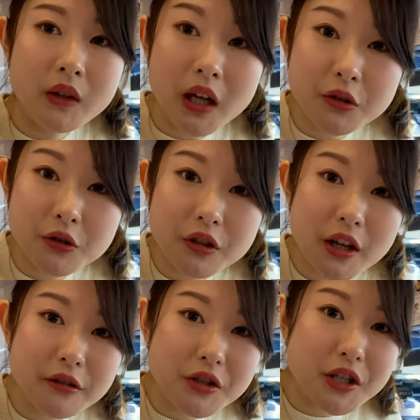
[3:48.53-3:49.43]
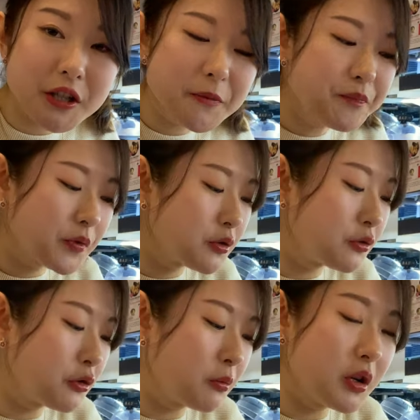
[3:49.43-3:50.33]
At Kura Sushi, you
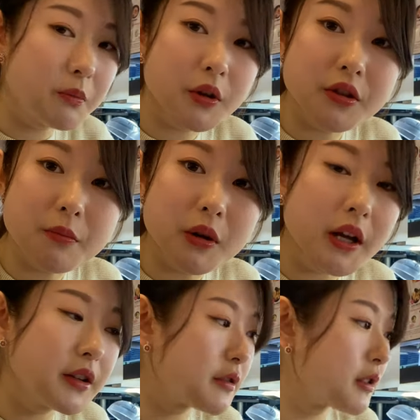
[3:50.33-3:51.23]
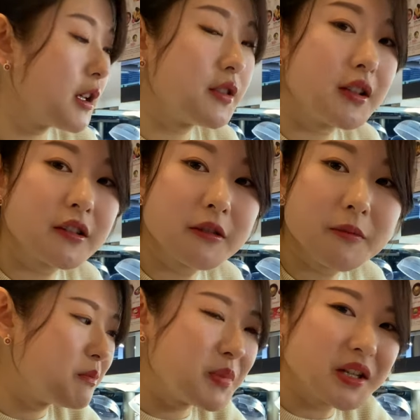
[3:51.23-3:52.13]
normally put the plates in this
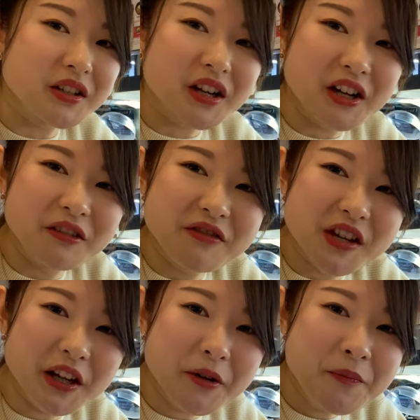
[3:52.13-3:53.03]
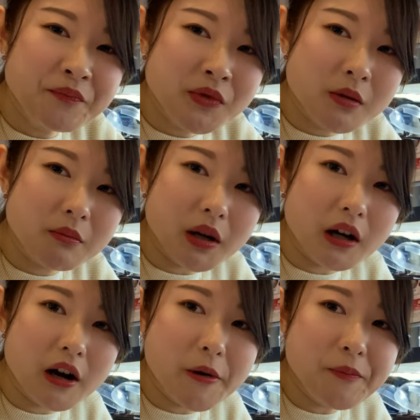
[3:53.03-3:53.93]
bin kind of thing, but